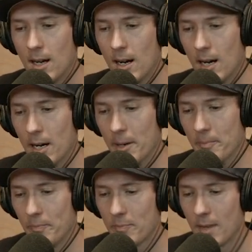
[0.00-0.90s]

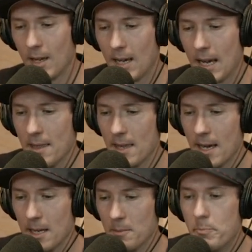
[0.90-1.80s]
Um, and
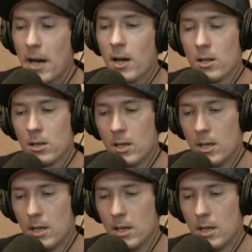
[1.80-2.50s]
then Bell,